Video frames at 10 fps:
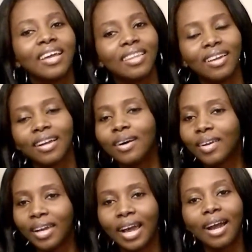like,
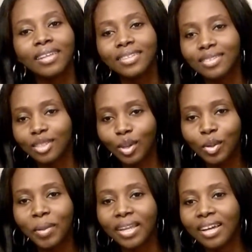okay, I know
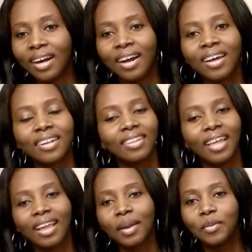my God,
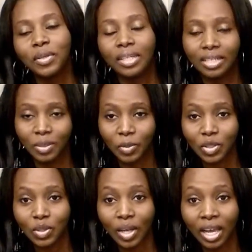like we're not supposed
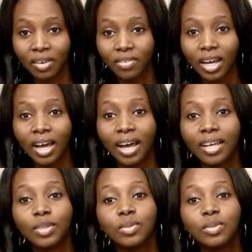to have